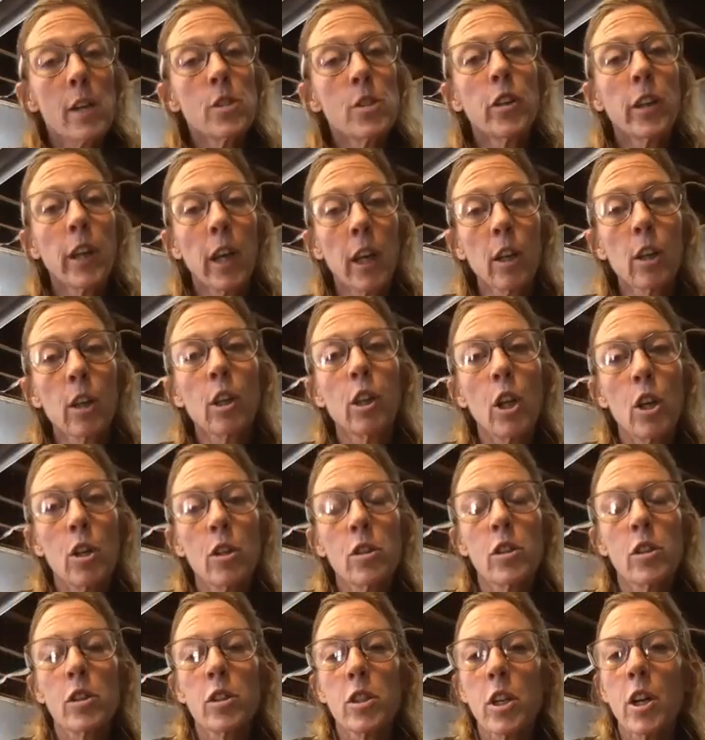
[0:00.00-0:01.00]
you get
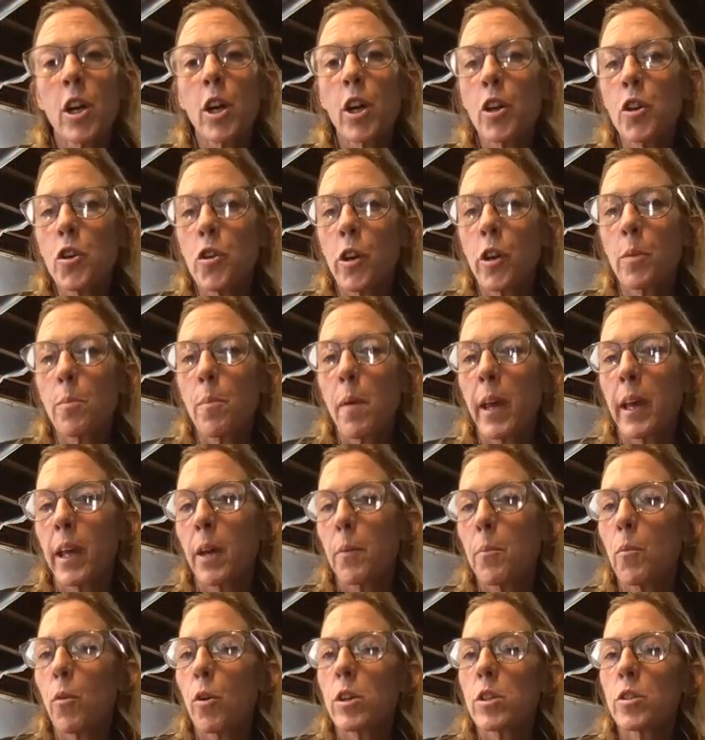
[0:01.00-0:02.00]
closer to her, you can make it
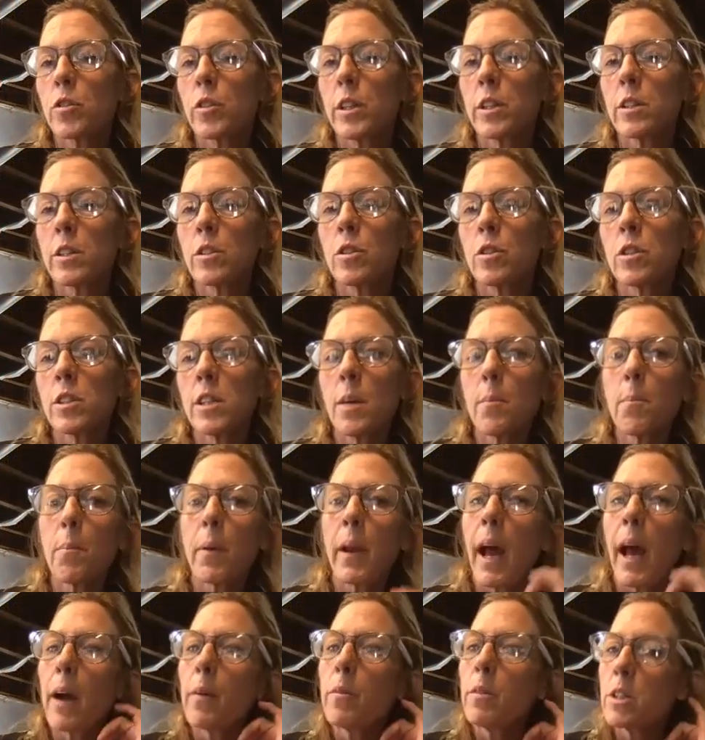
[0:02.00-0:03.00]
more translucent, but
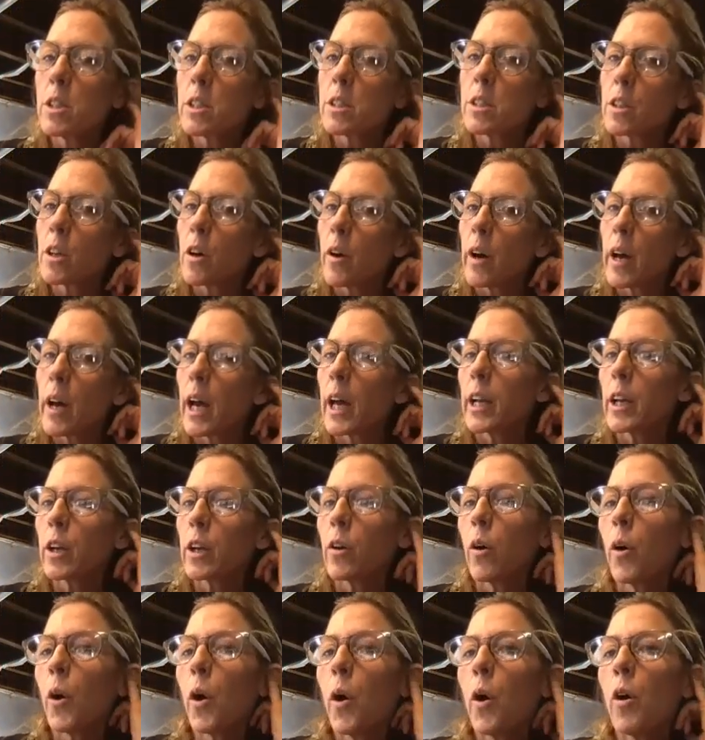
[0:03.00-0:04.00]
I would just go ahead and
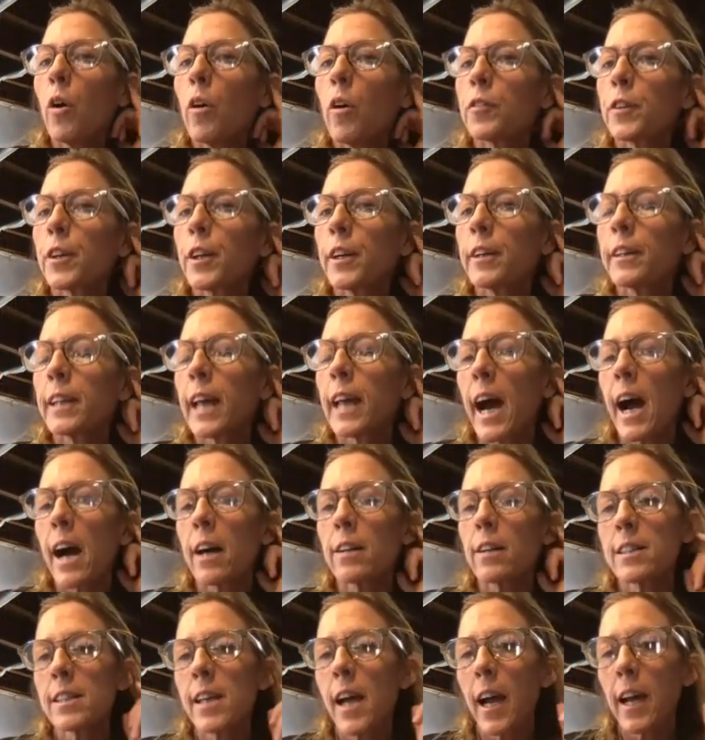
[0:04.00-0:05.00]
go over the
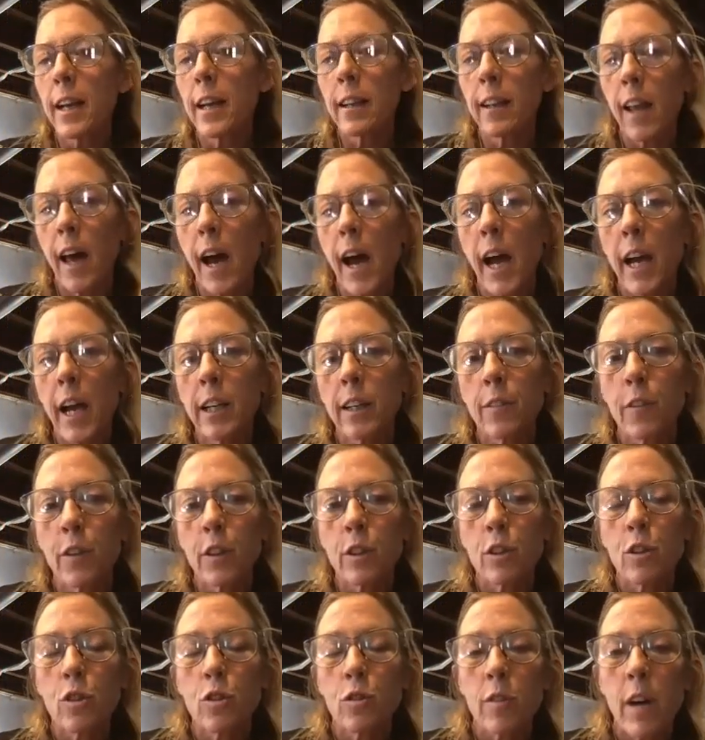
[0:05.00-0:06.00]
outside line of her
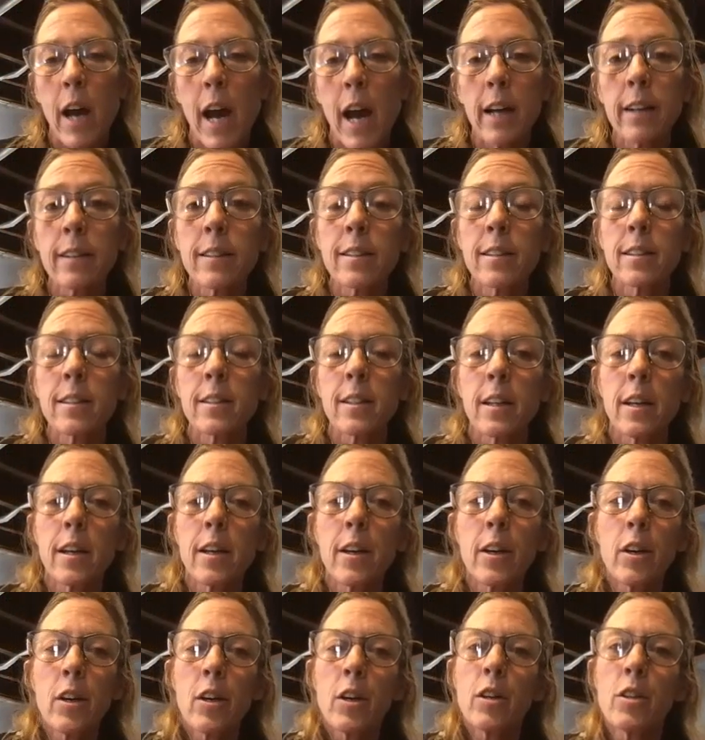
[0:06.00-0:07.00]
dress
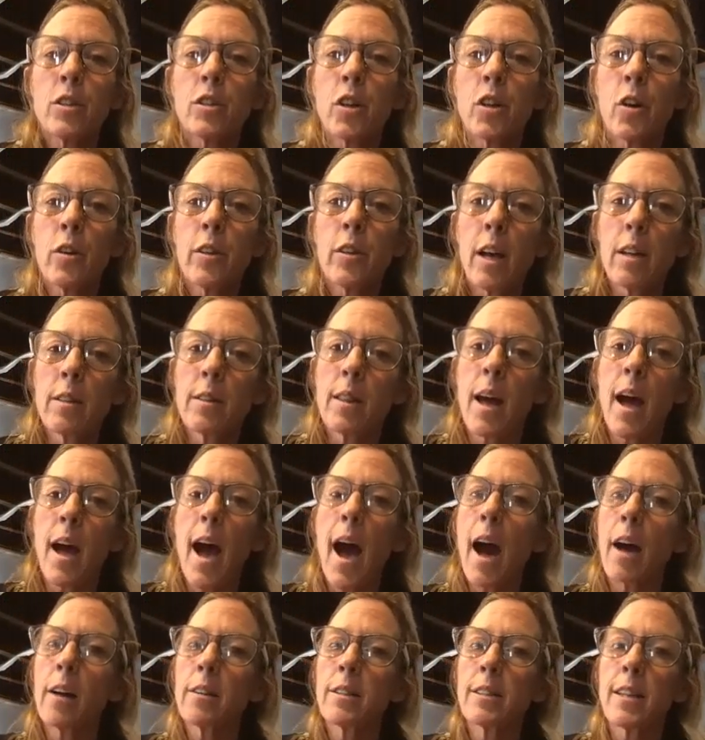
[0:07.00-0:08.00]
so that the
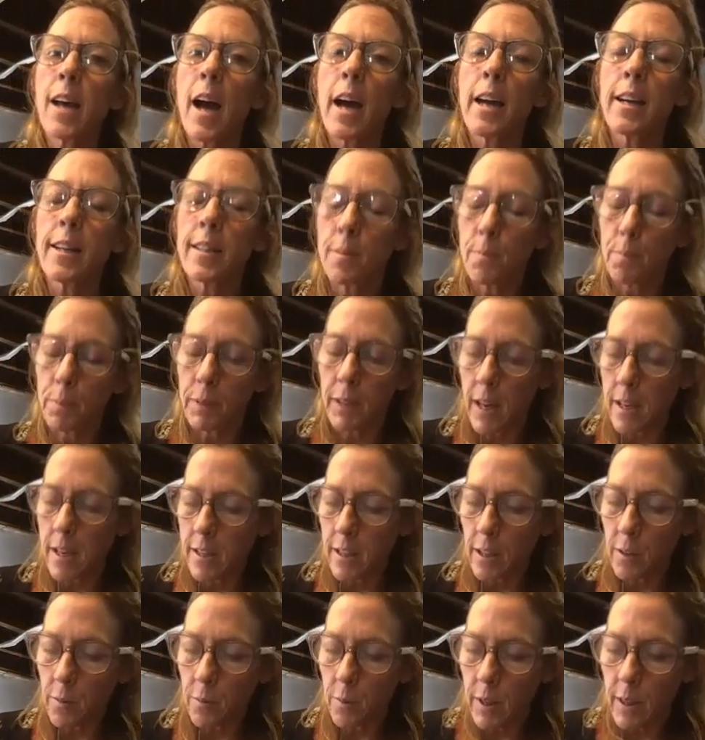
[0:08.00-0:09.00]
outside is
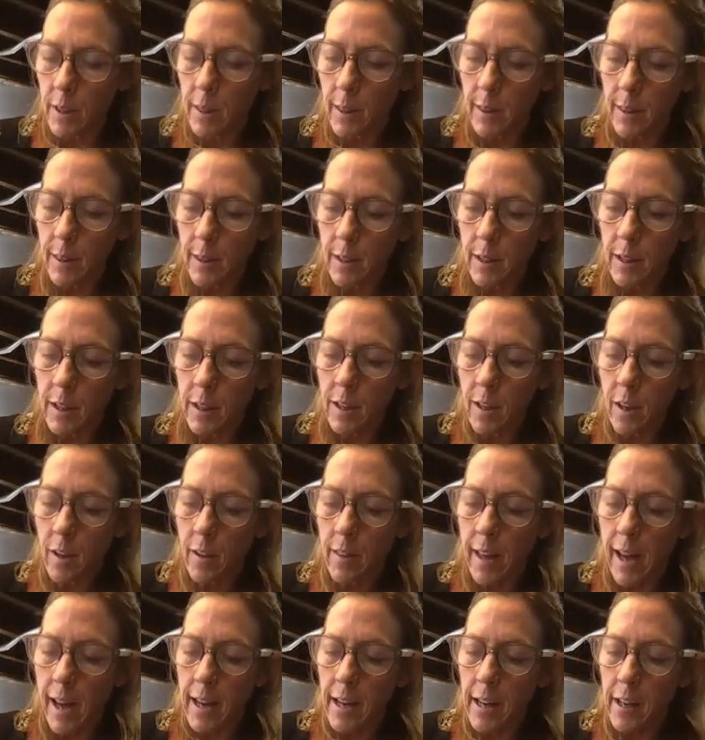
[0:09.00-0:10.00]
blending with, you know,
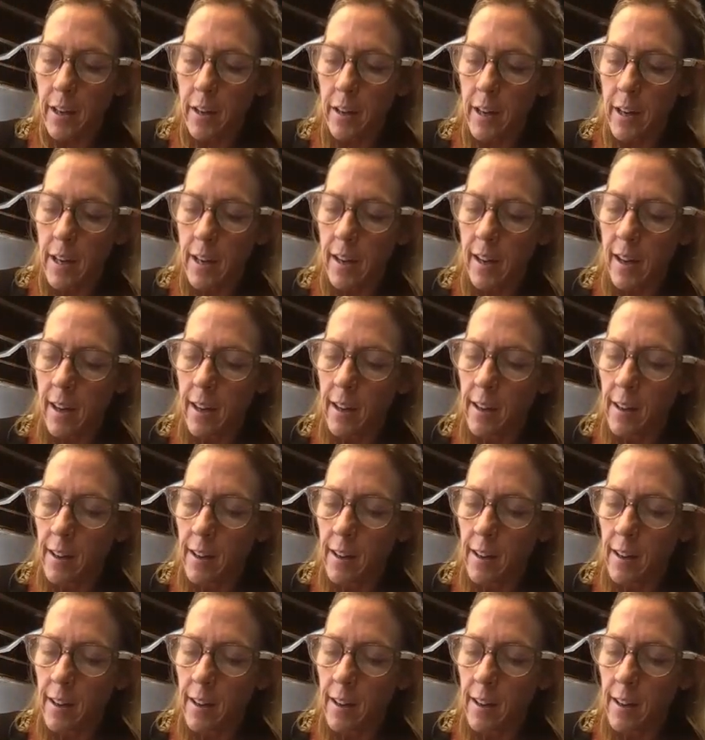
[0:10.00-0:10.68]
that area.